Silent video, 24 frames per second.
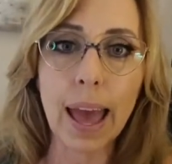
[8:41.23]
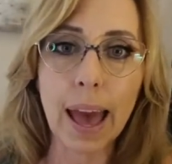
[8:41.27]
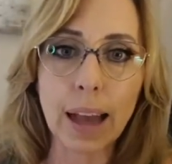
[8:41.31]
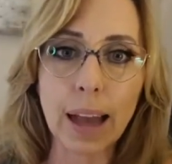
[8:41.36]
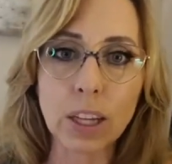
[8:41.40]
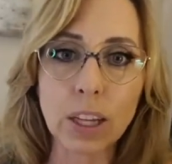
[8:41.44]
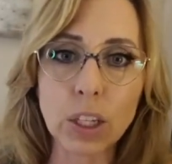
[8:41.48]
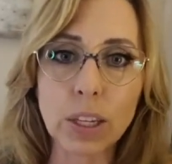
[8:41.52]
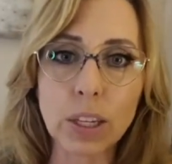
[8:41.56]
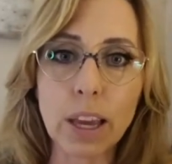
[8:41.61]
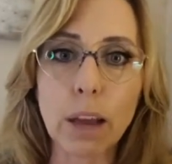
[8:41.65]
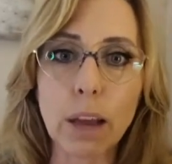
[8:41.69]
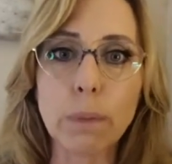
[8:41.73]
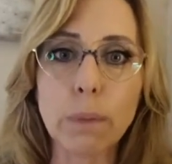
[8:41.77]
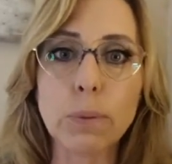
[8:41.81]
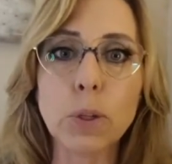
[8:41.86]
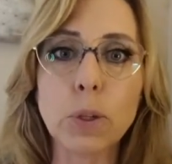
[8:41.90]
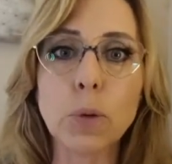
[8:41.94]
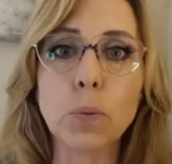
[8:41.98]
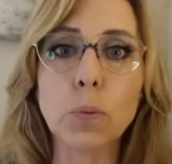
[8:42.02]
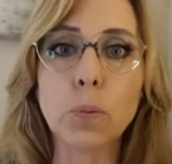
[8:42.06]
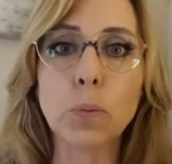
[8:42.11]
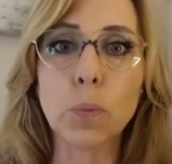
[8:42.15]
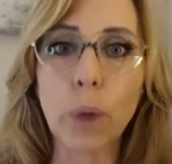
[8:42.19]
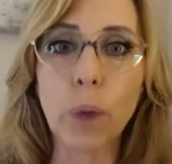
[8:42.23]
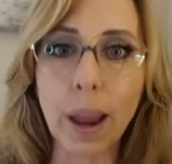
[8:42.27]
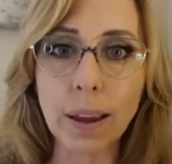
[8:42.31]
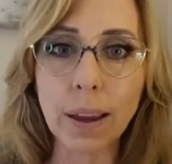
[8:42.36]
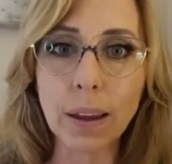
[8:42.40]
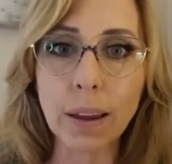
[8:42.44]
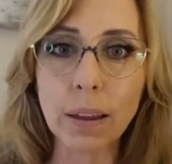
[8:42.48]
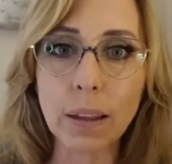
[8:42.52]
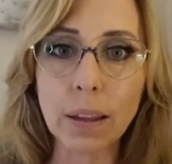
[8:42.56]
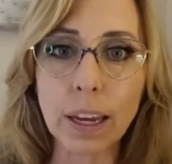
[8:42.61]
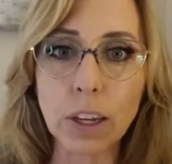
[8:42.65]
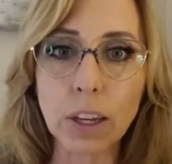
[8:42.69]
actually helps you
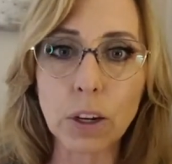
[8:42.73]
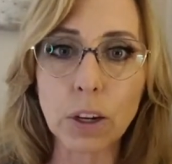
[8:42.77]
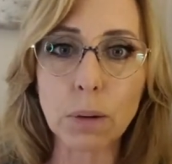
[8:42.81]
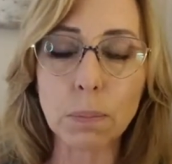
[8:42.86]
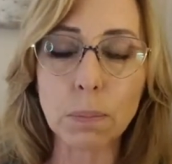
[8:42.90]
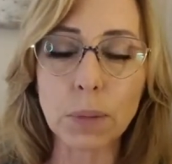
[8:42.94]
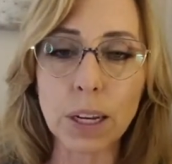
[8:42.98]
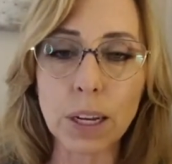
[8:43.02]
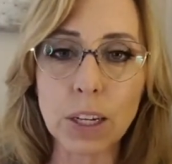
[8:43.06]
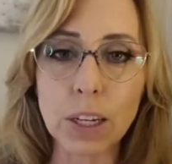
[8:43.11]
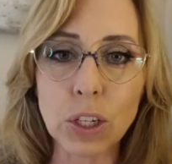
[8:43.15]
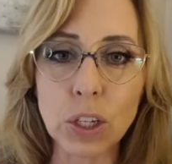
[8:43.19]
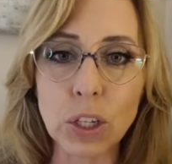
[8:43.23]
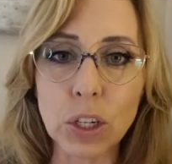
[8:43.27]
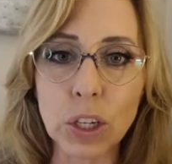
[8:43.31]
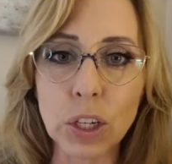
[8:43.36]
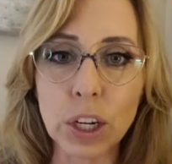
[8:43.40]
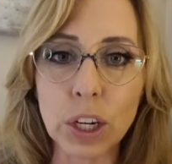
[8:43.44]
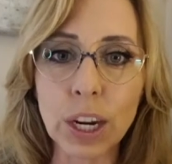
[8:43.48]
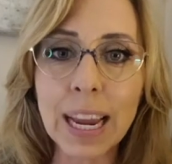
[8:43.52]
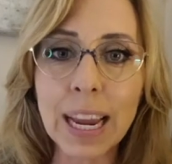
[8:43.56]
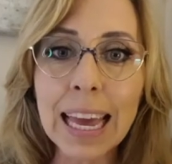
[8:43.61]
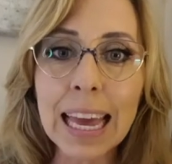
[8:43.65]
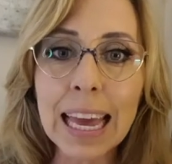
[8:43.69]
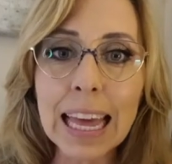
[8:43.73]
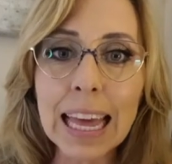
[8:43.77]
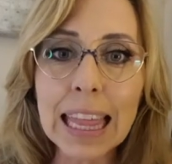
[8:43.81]
regulate your blood sugar,